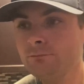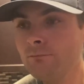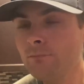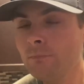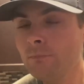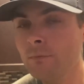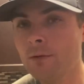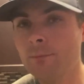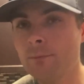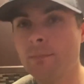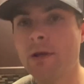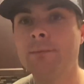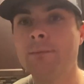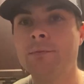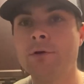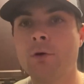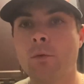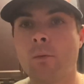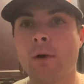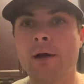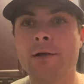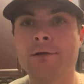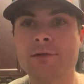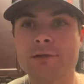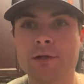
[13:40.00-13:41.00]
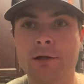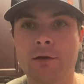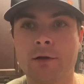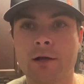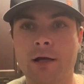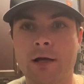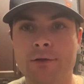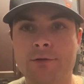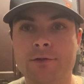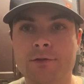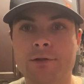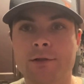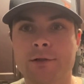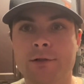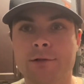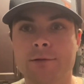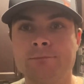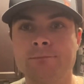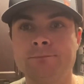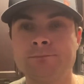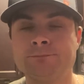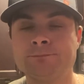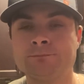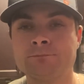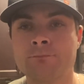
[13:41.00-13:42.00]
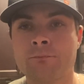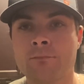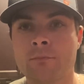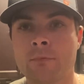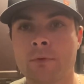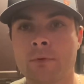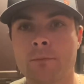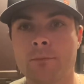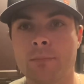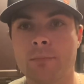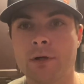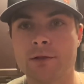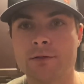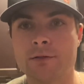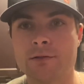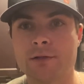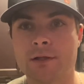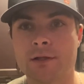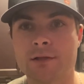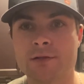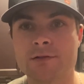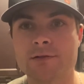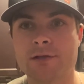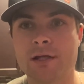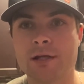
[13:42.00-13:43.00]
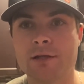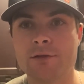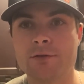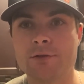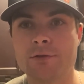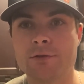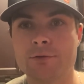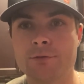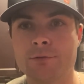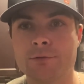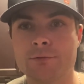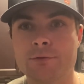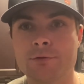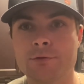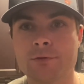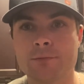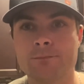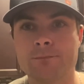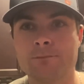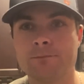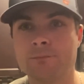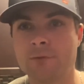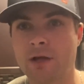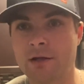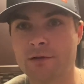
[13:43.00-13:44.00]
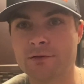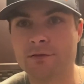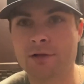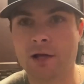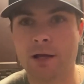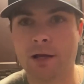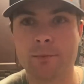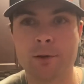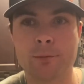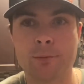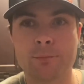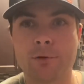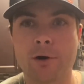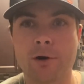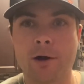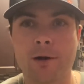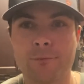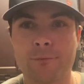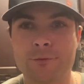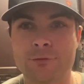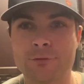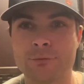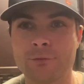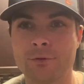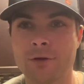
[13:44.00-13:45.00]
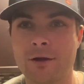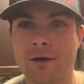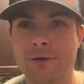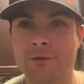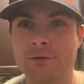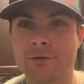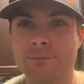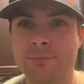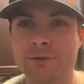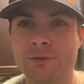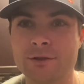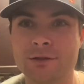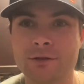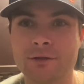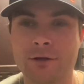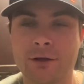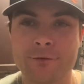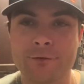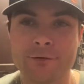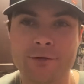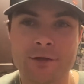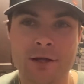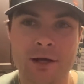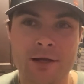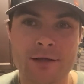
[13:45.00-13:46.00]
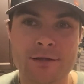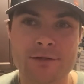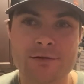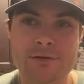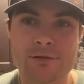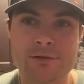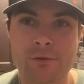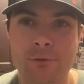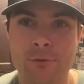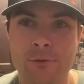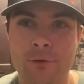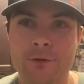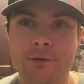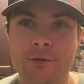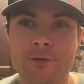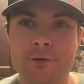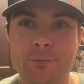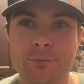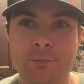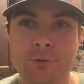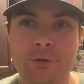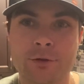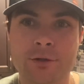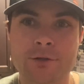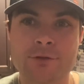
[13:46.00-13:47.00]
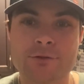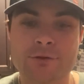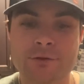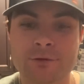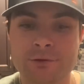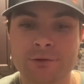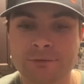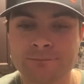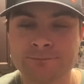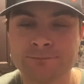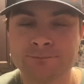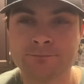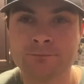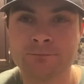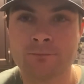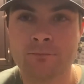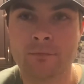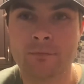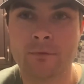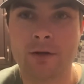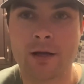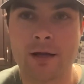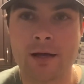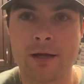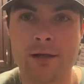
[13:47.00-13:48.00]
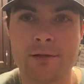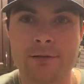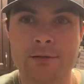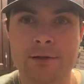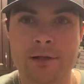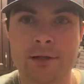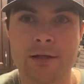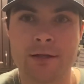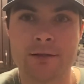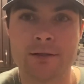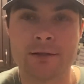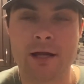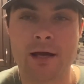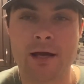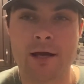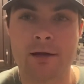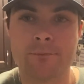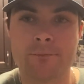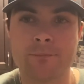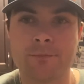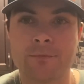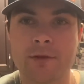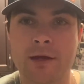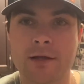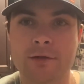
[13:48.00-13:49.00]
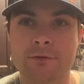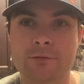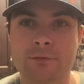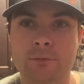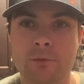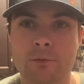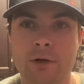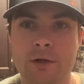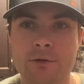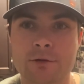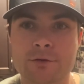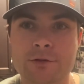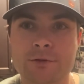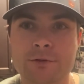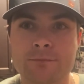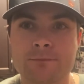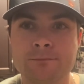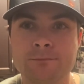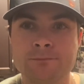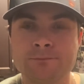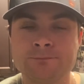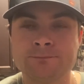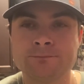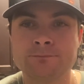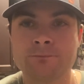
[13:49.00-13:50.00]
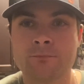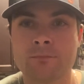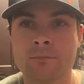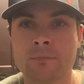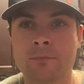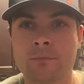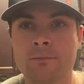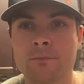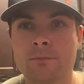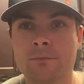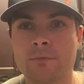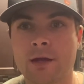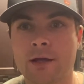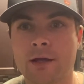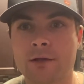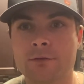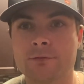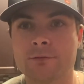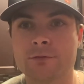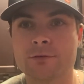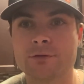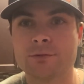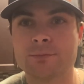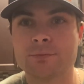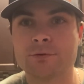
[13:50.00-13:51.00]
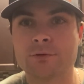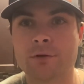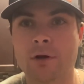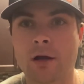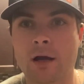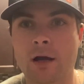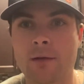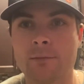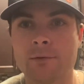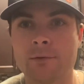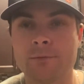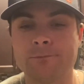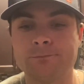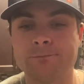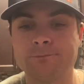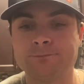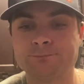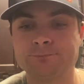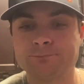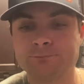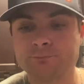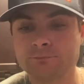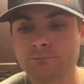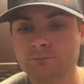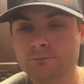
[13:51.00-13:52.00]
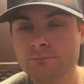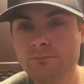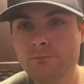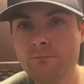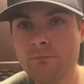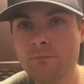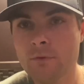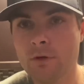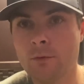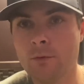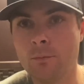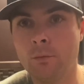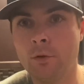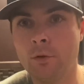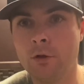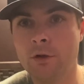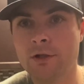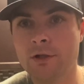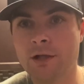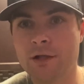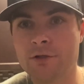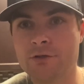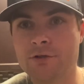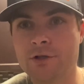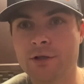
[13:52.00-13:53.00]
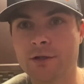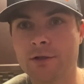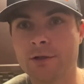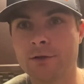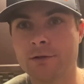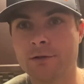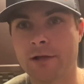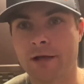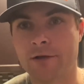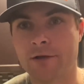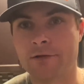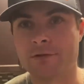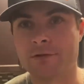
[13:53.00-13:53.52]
Maybe a whitetail hunt here, but stay tuned. Next time, I promise, we'll either be on the ice or in the bush. And yeah, thanks for watching. Thanks for subscribing. And we'll catch you next time.